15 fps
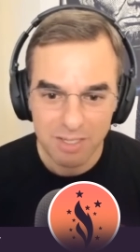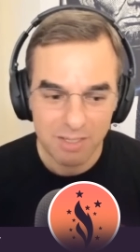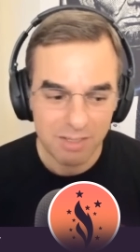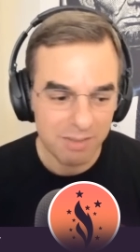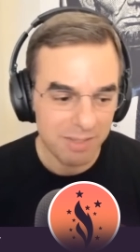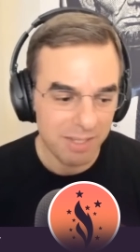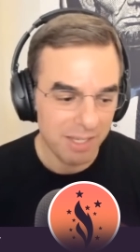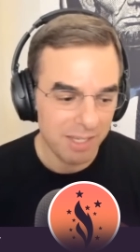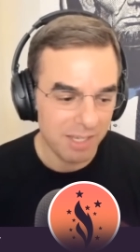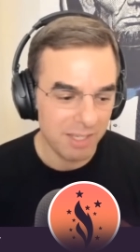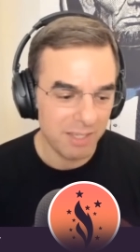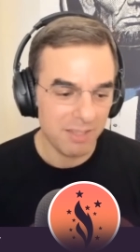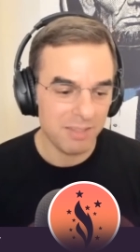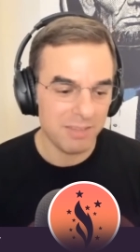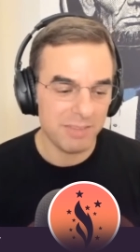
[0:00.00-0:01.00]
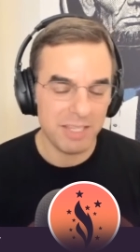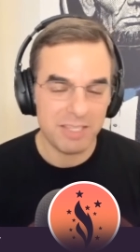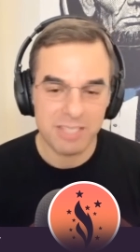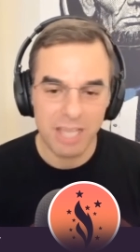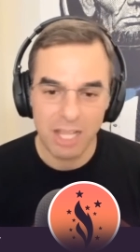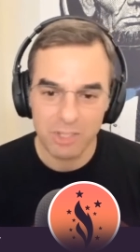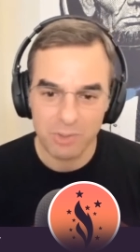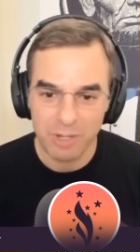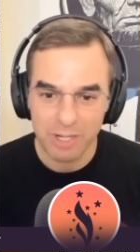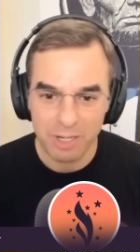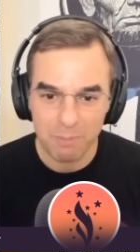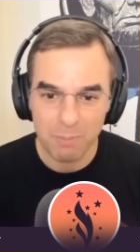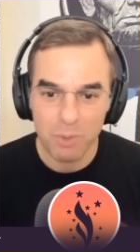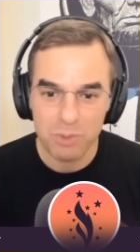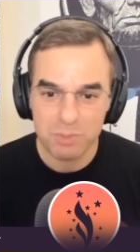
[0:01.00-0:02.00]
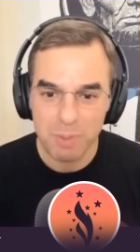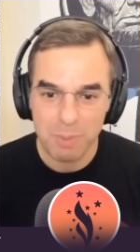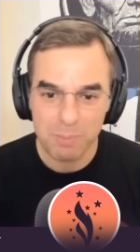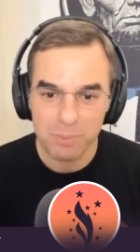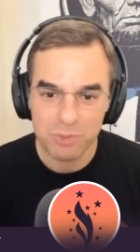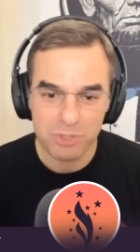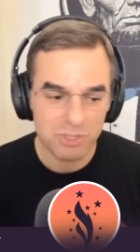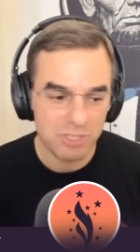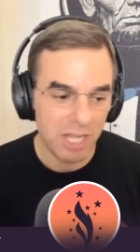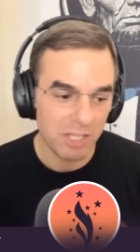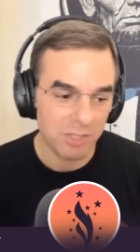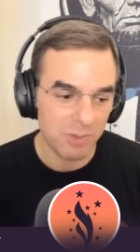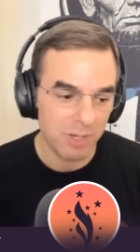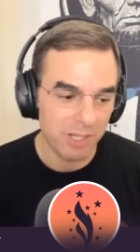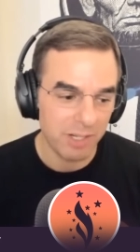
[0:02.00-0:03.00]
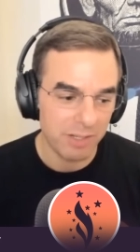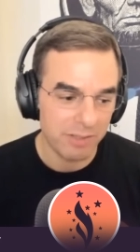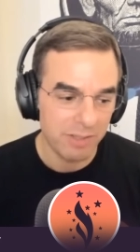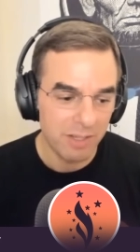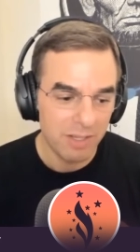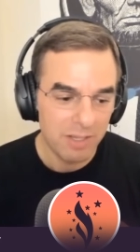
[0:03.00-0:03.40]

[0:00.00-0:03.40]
They tolerate it. Most people just tolerate it.